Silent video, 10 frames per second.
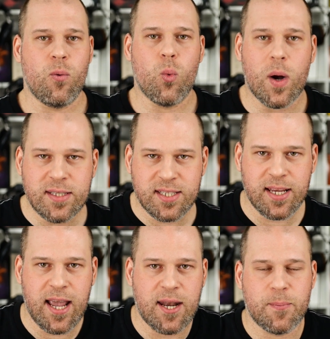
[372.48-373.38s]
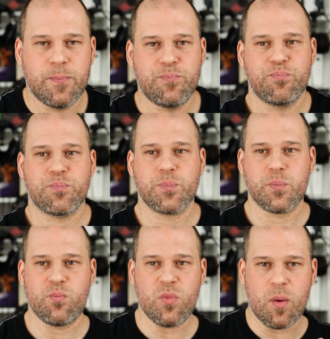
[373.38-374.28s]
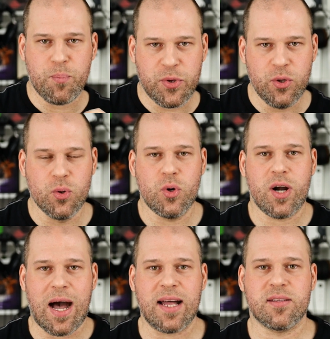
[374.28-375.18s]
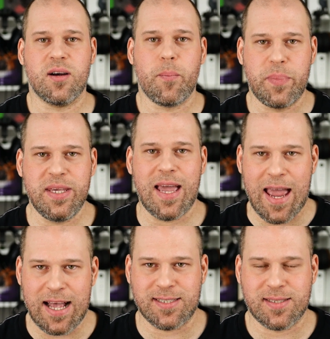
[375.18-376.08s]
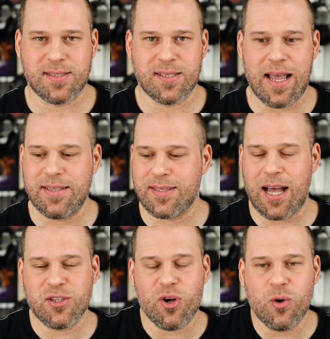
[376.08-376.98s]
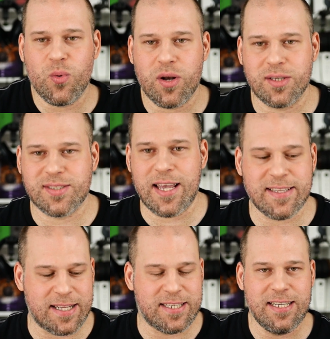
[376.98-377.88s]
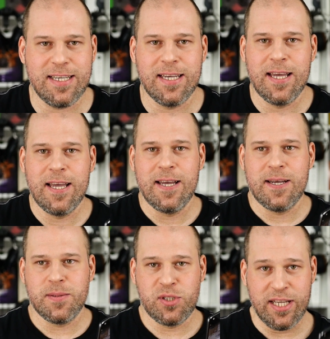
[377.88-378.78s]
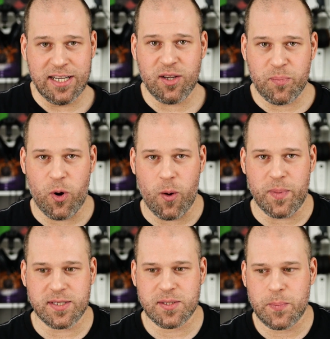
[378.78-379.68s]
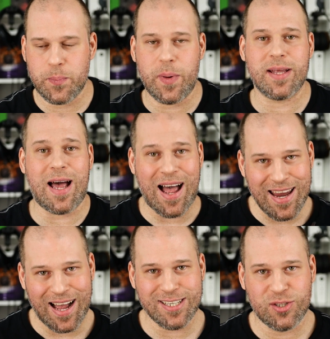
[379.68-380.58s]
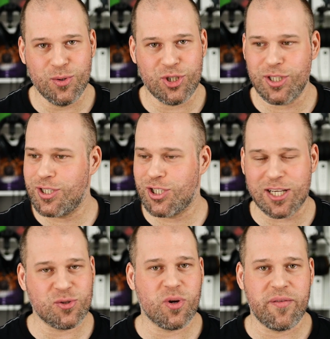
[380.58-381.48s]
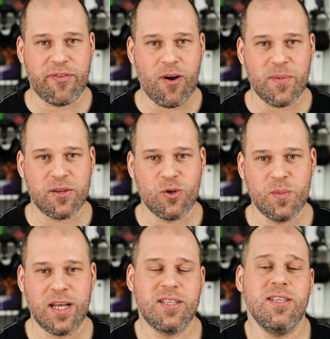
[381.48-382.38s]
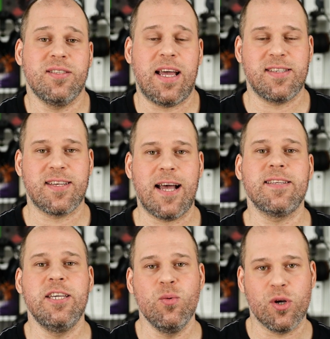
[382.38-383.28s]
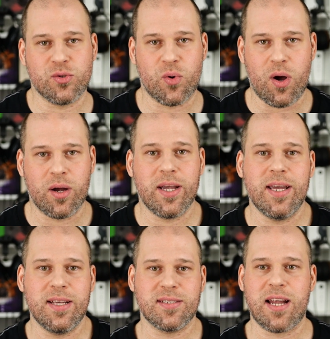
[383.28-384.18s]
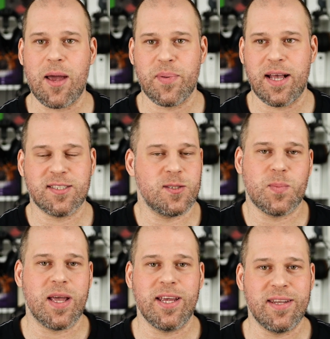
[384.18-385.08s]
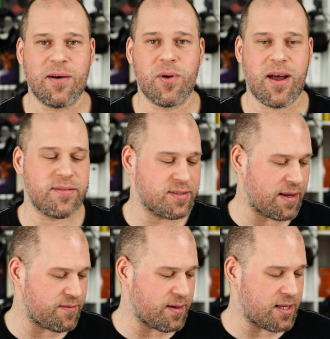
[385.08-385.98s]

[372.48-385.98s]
Once again, pure utter BS. And I don't want to say that he did it on purpose, but I asked Doogee just to confirm that to me, and they said he was wrong. It is an IPS display. Now something